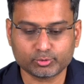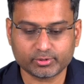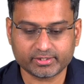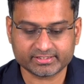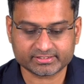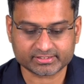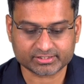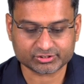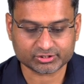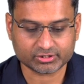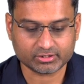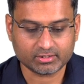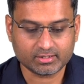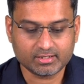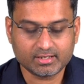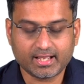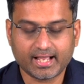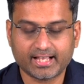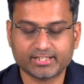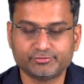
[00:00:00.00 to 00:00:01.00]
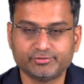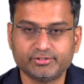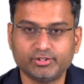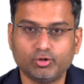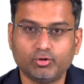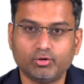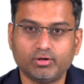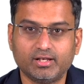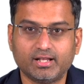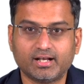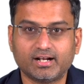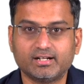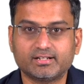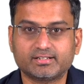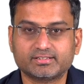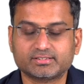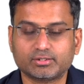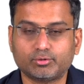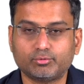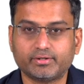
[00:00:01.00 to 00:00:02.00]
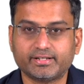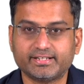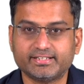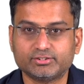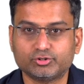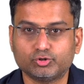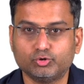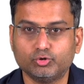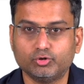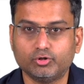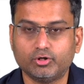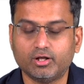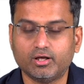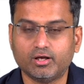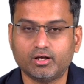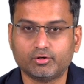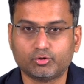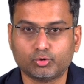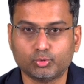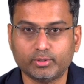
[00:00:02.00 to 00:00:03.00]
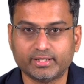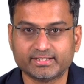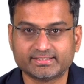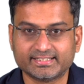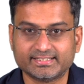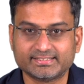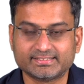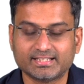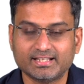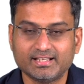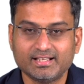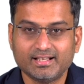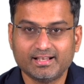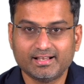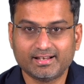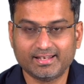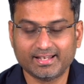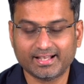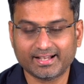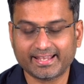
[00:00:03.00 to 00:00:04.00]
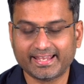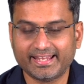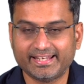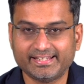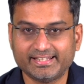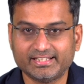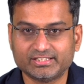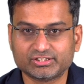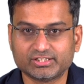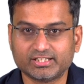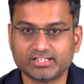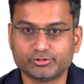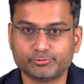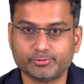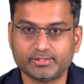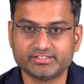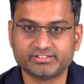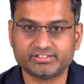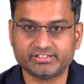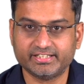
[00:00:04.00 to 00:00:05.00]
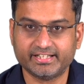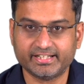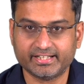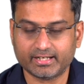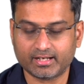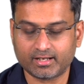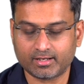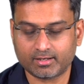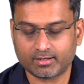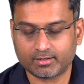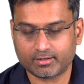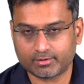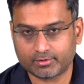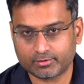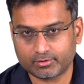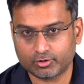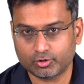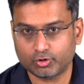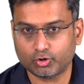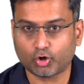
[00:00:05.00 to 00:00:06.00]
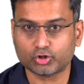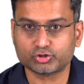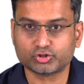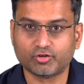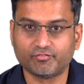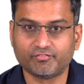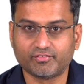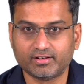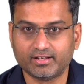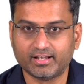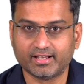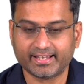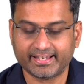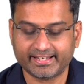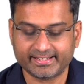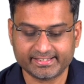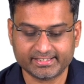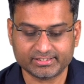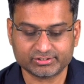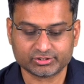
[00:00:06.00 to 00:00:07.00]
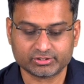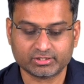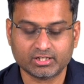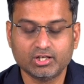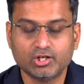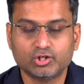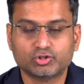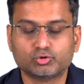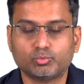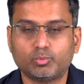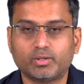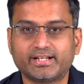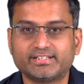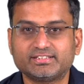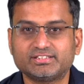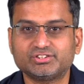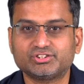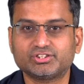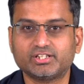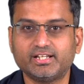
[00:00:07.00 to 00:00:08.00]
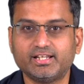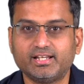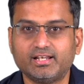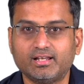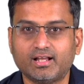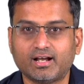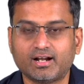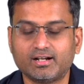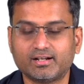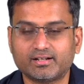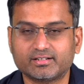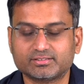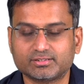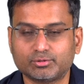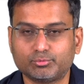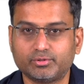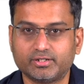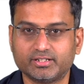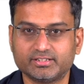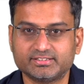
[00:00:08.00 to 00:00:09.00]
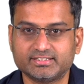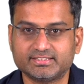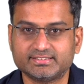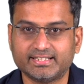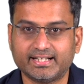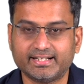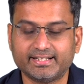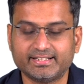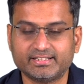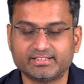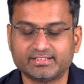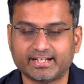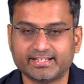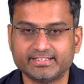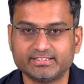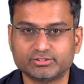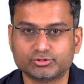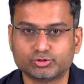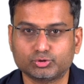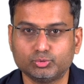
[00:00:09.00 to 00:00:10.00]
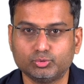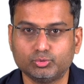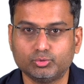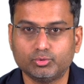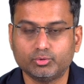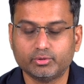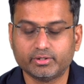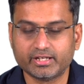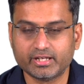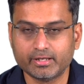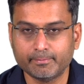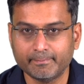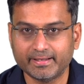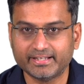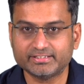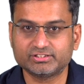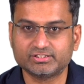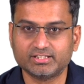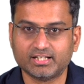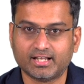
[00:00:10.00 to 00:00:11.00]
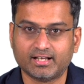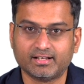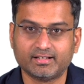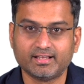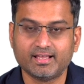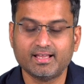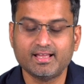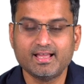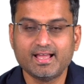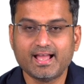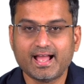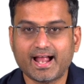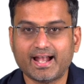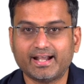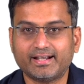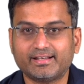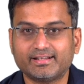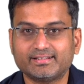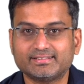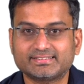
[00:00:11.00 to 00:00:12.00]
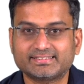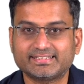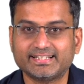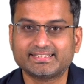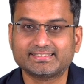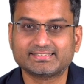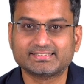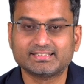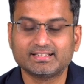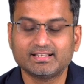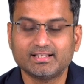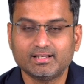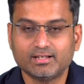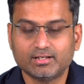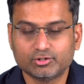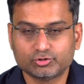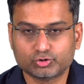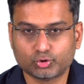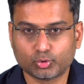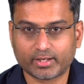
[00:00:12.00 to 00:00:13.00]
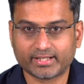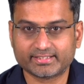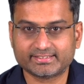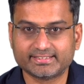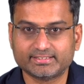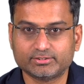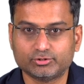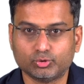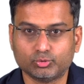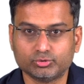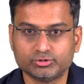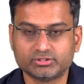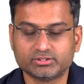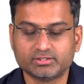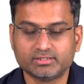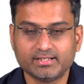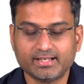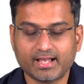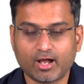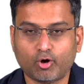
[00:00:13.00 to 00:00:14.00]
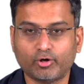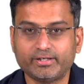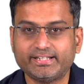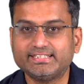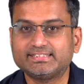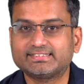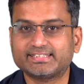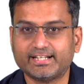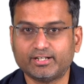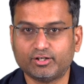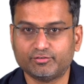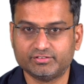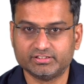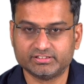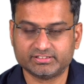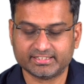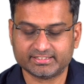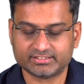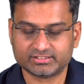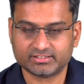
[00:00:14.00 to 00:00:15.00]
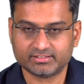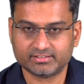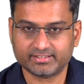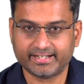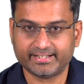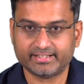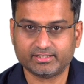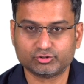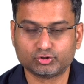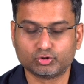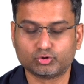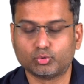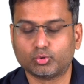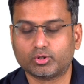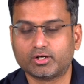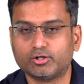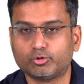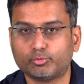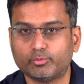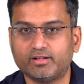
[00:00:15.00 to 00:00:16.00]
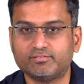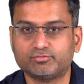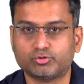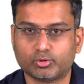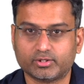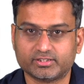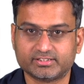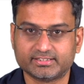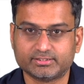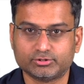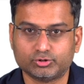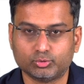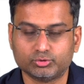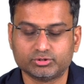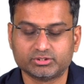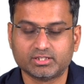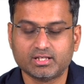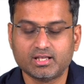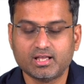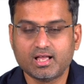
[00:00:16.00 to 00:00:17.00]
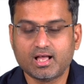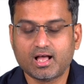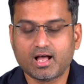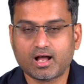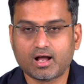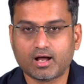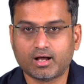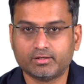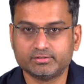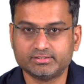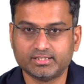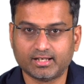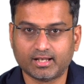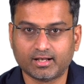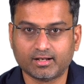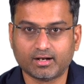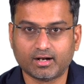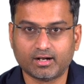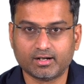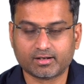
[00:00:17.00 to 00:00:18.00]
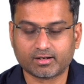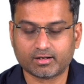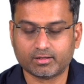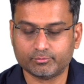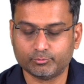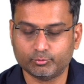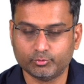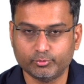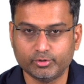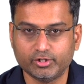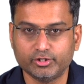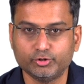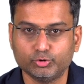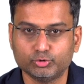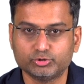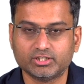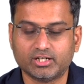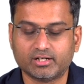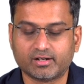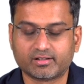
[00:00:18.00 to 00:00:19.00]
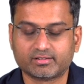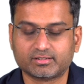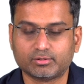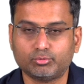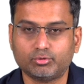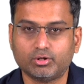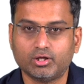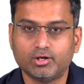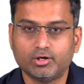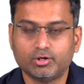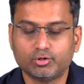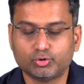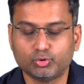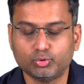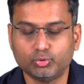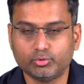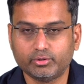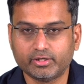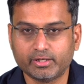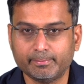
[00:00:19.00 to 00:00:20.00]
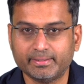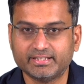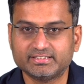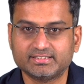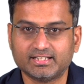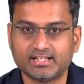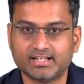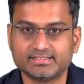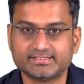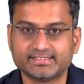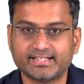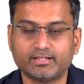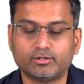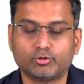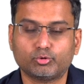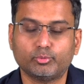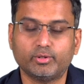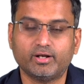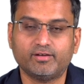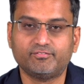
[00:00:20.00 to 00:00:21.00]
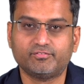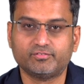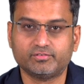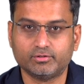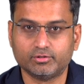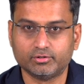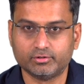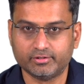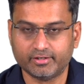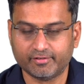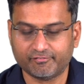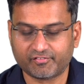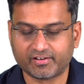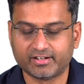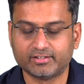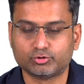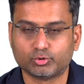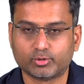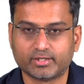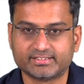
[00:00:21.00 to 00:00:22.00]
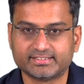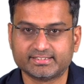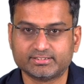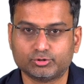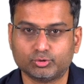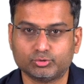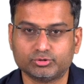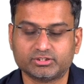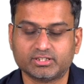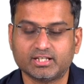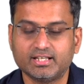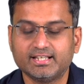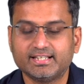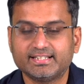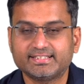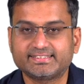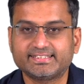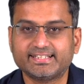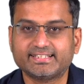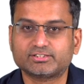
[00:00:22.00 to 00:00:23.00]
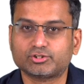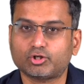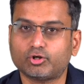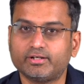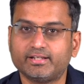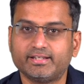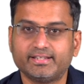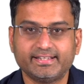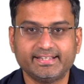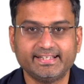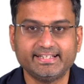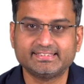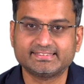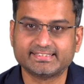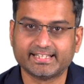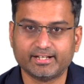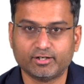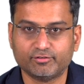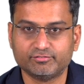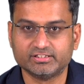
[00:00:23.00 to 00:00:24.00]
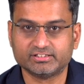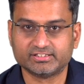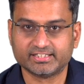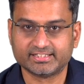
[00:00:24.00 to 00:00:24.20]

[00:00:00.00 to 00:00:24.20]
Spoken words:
to our discussion, as we know, lung ultrasound is good to assess lung aeration as well as loss of lung aeration. So what essentially lung ultrasound does is that it tries to image the lung at 6 thoracic zones on each side of the chest, right? So total 12 thoracic zones, the lung will use the ultrasound to image the lungs at 12 different thoracic zones, 6 on each side of the